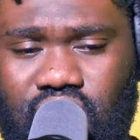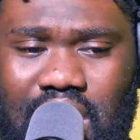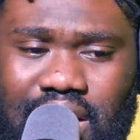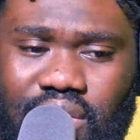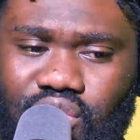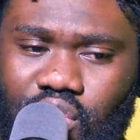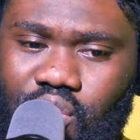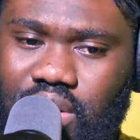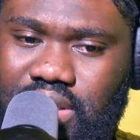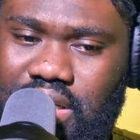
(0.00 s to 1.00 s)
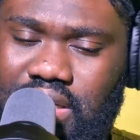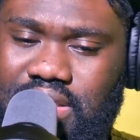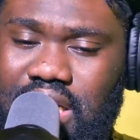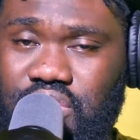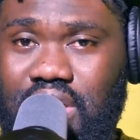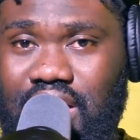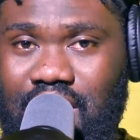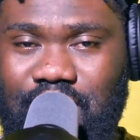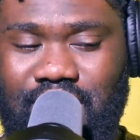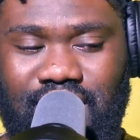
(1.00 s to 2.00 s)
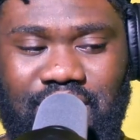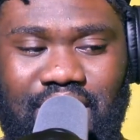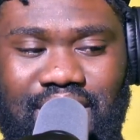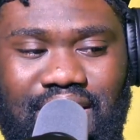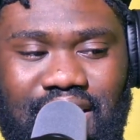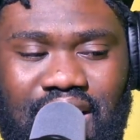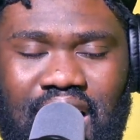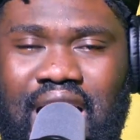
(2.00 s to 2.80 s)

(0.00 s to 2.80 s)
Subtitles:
So I don't know what is actually happening, but then